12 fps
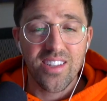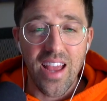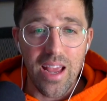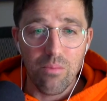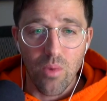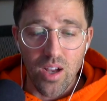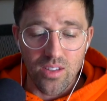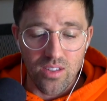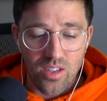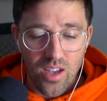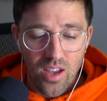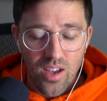to eight
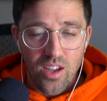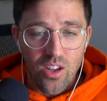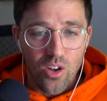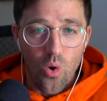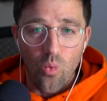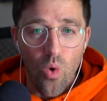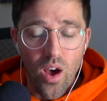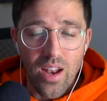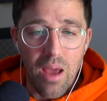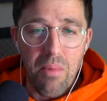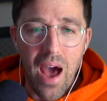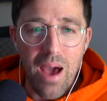months, you know, one,
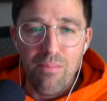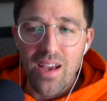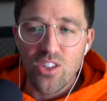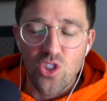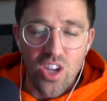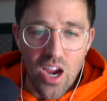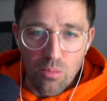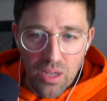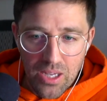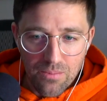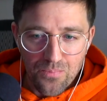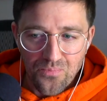I, I met
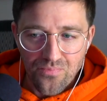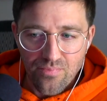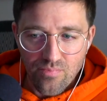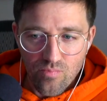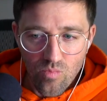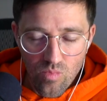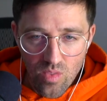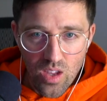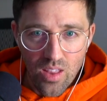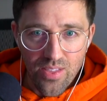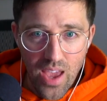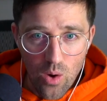Jeremy
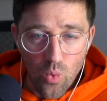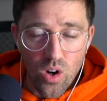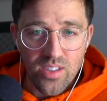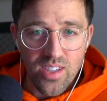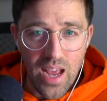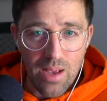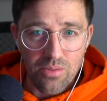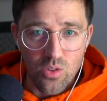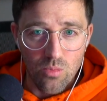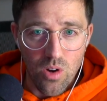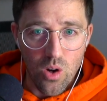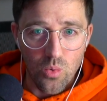that works at
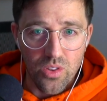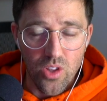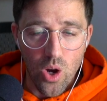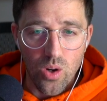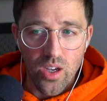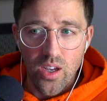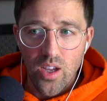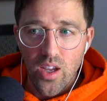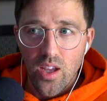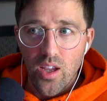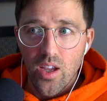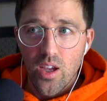AppSumo with Noah
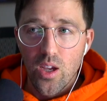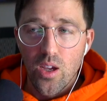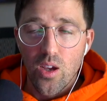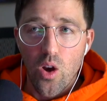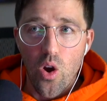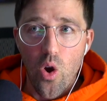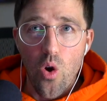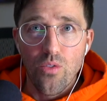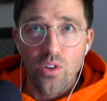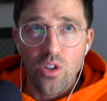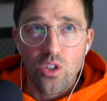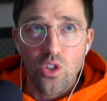
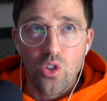over